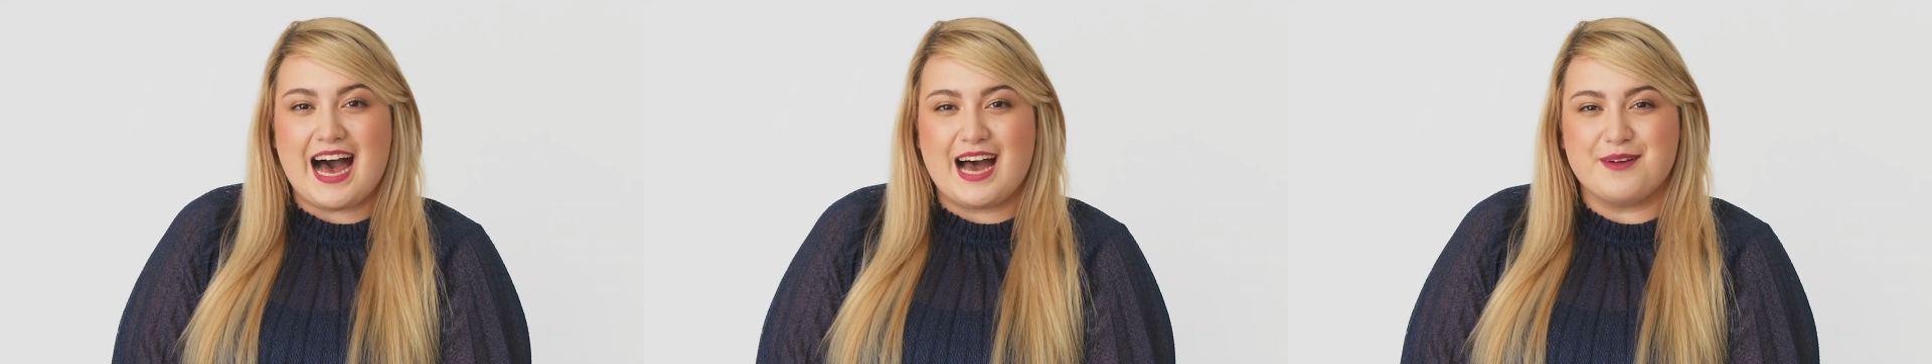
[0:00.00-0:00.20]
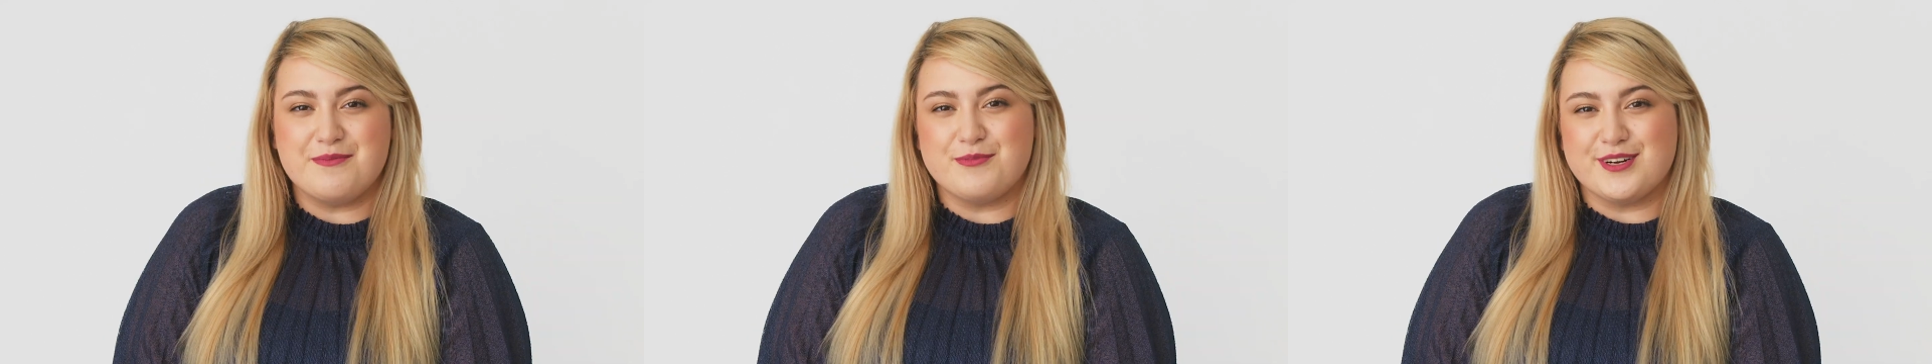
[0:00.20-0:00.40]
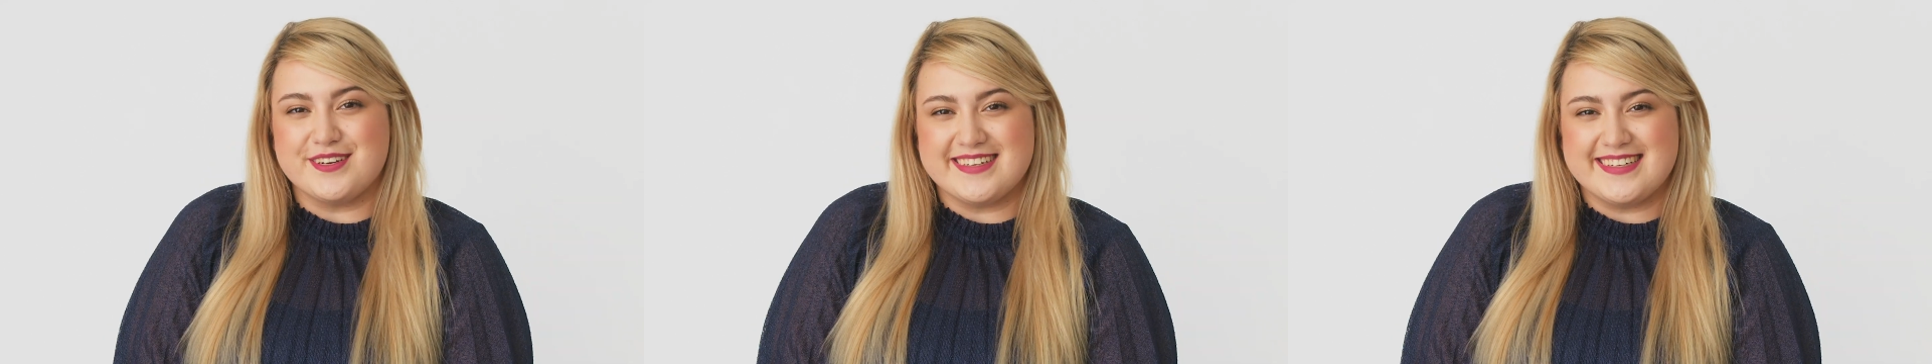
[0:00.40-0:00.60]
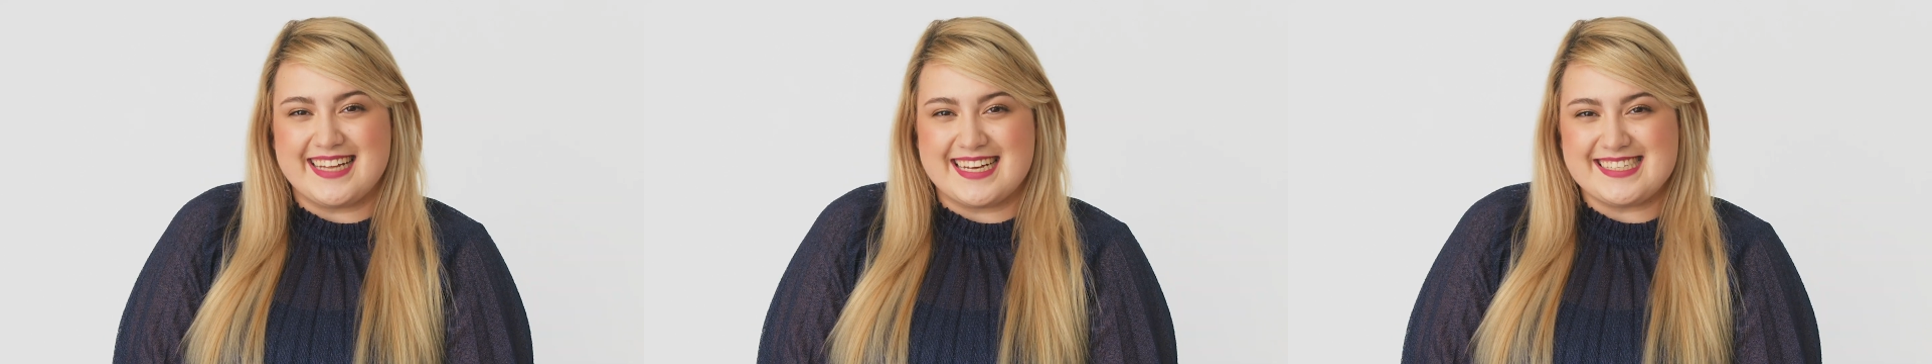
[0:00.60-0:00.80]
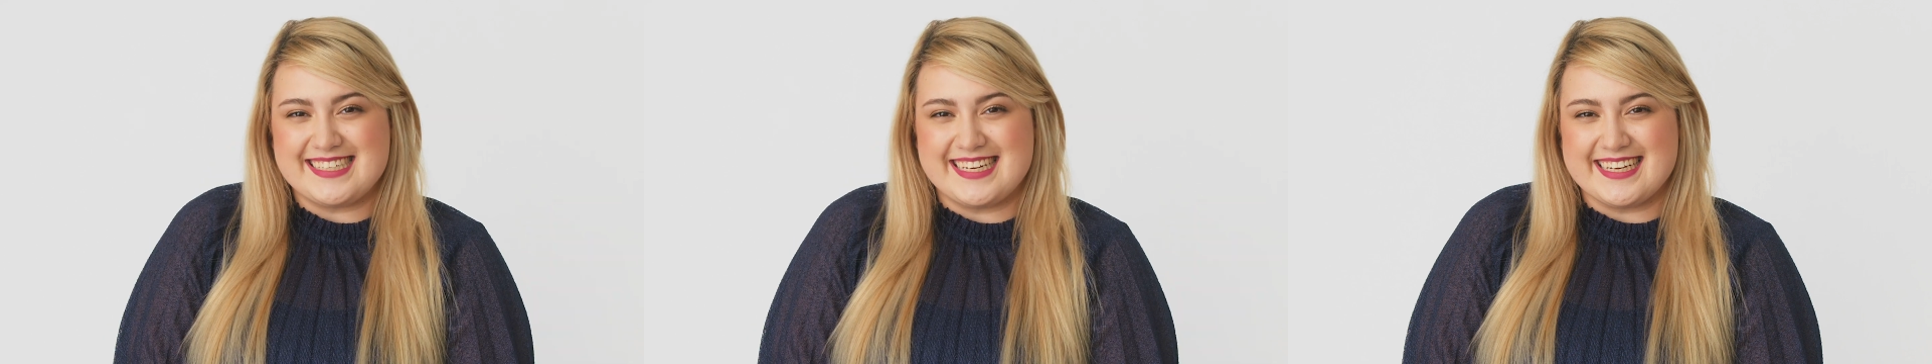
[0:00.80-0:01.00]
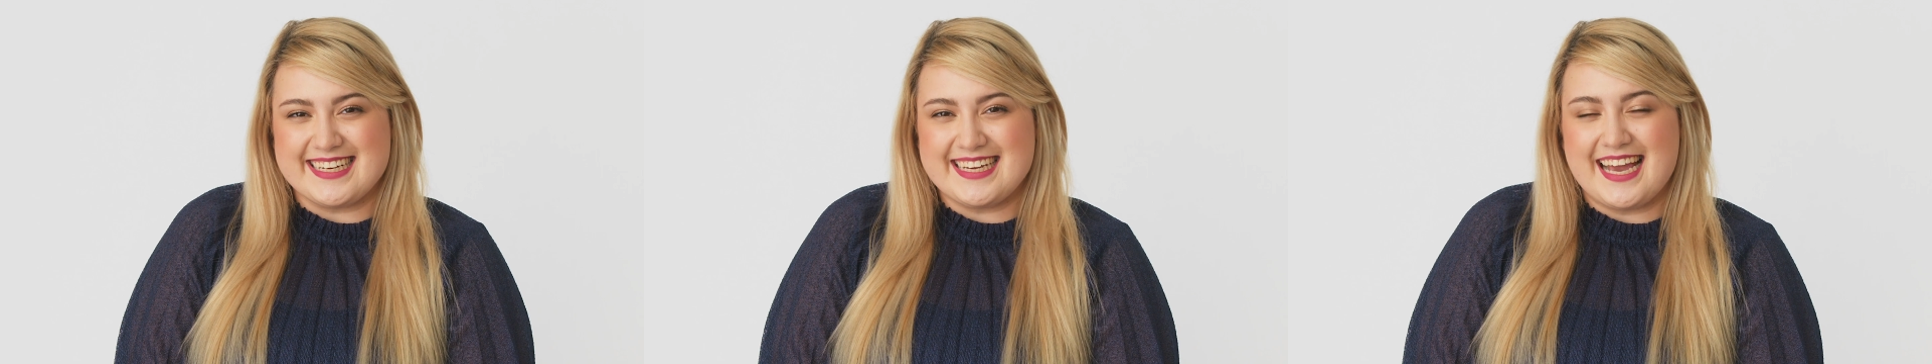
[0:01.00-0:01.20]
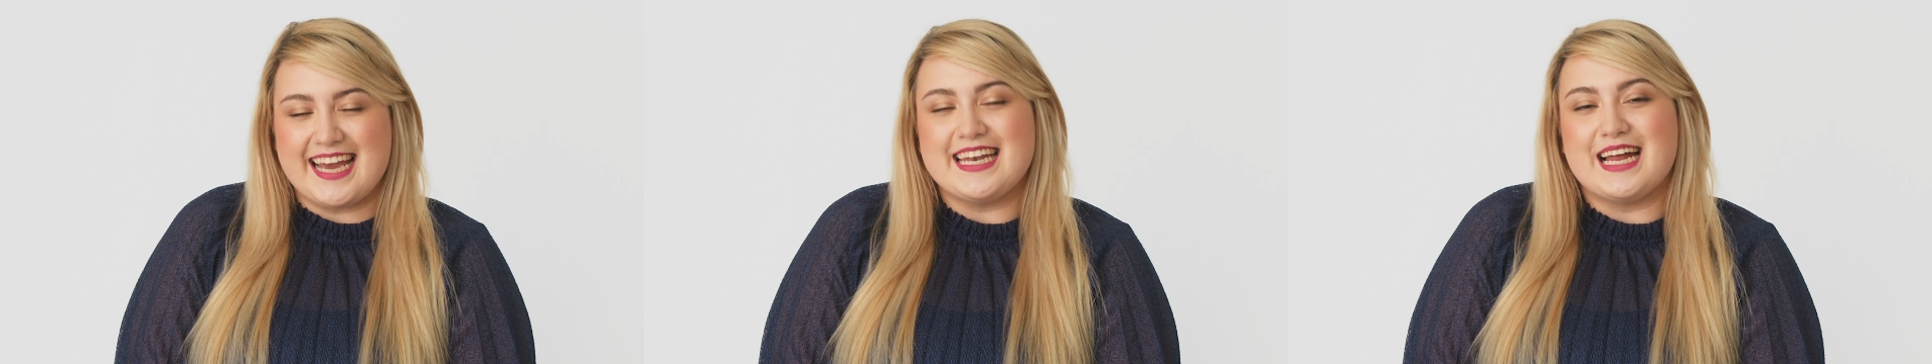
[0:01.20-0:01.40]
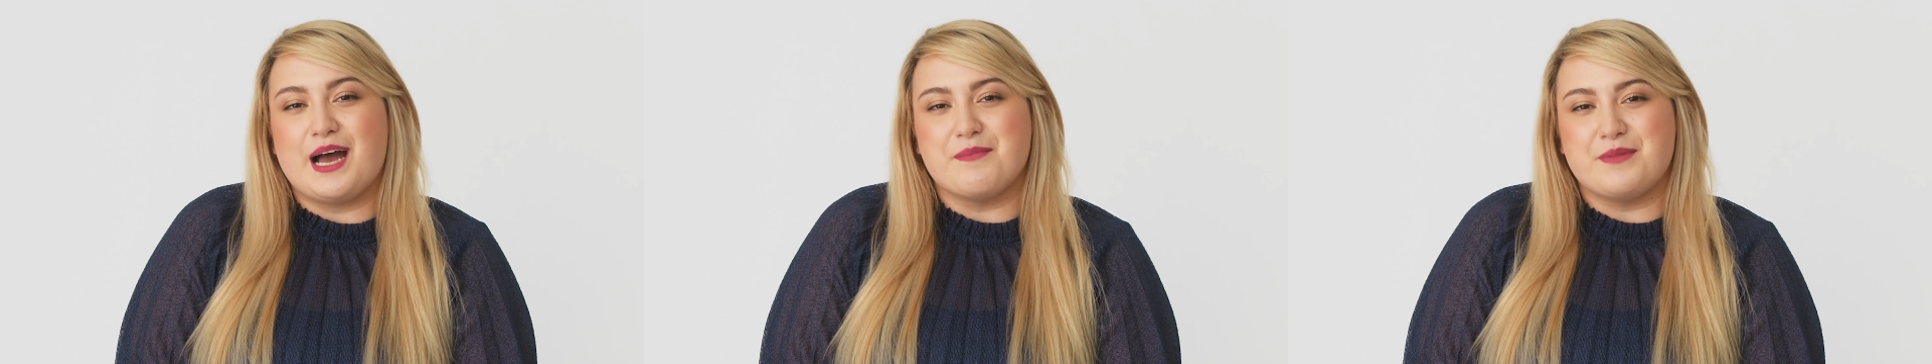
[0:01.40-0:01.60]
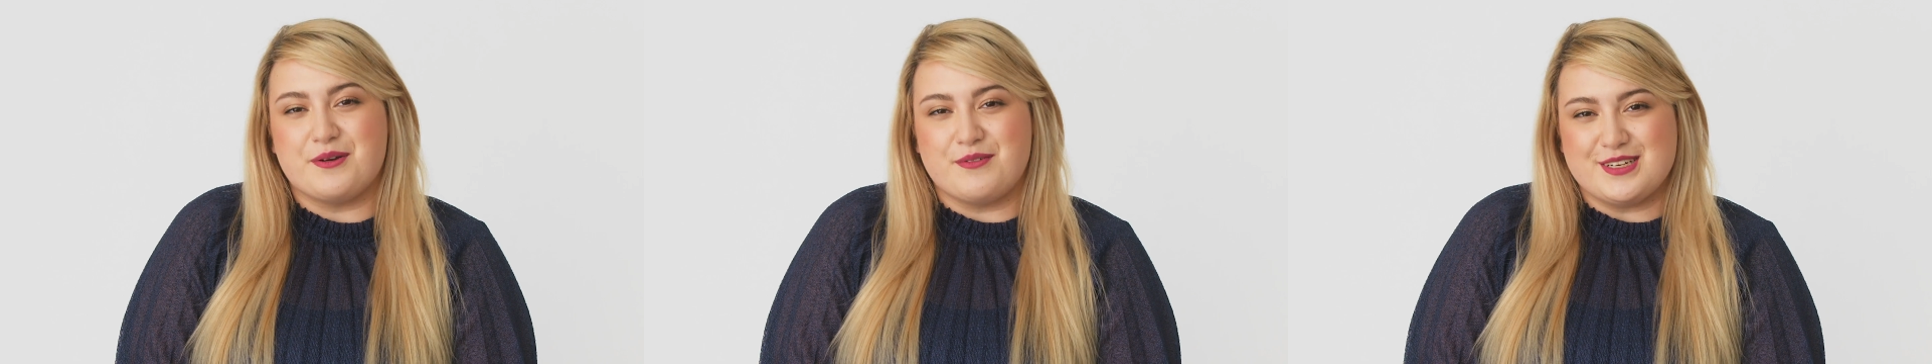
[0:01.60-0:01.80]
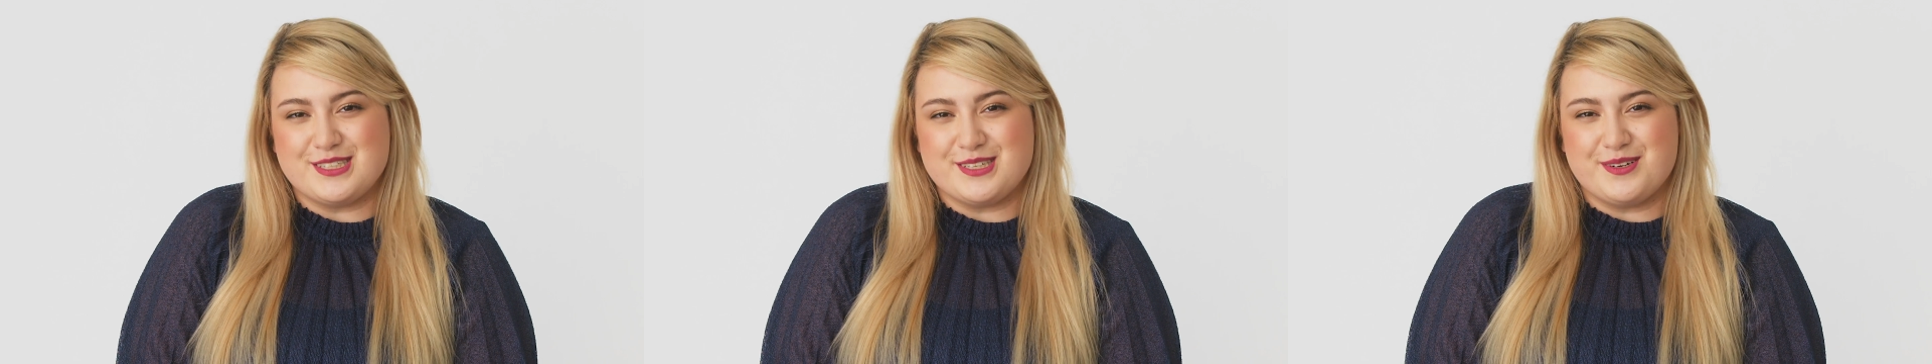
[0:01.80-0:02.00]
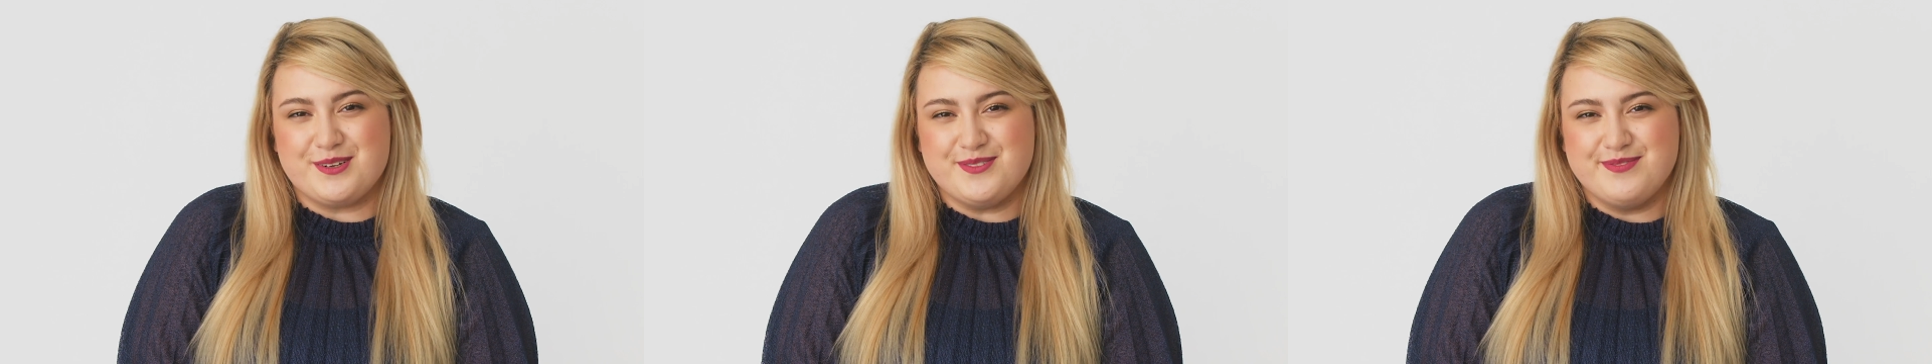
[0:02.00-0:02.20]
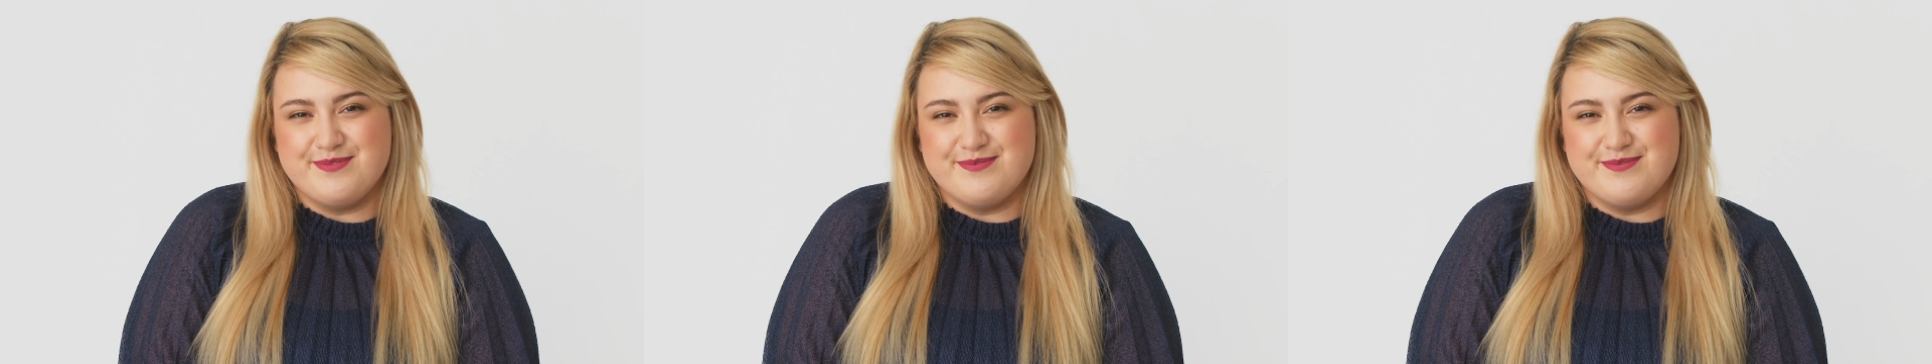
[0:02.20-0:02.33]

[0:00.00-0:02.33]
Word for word: I'm Brooke Nalesnik, and I'm an original.